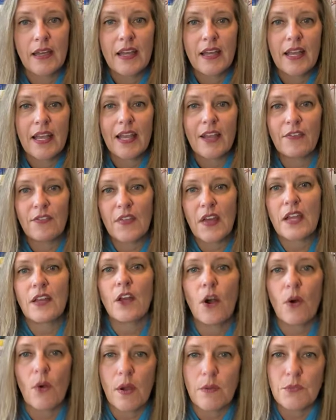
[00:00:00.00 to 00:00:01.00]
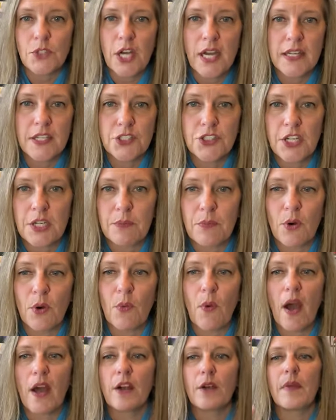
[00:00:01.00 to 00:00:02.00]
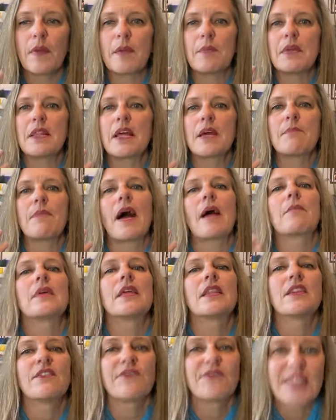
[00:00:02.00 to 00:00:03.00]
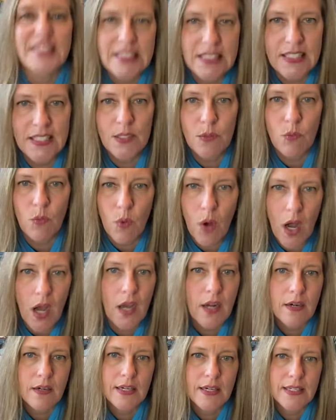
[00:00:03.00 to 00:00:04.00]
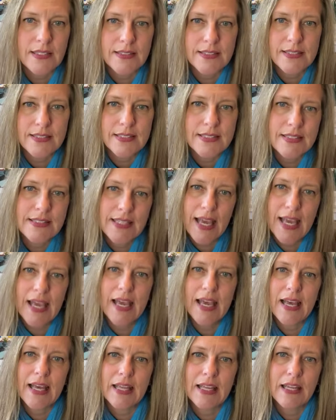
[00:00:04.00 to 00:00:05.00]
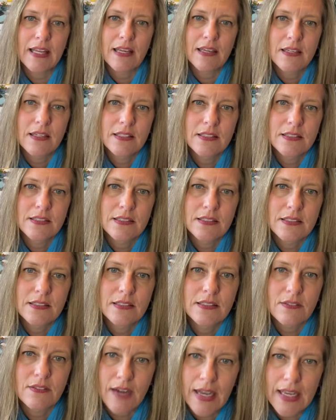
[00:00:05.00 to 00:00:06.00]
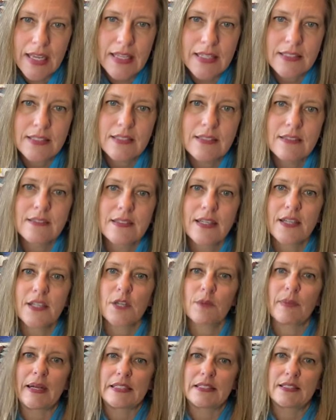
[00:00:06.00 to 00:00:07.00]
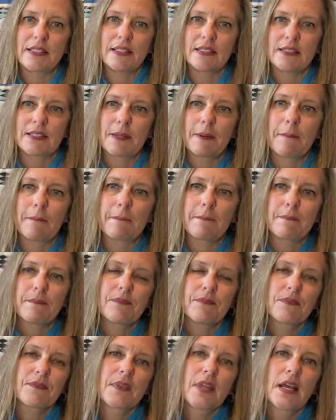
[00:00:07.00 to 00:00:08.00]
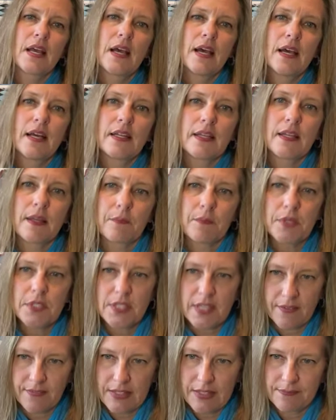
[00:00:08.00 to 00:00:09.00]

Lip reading: If they know I'm trying to drink more water, maybe they buy me the fancy water instead, right? Tell your besties. Number 7,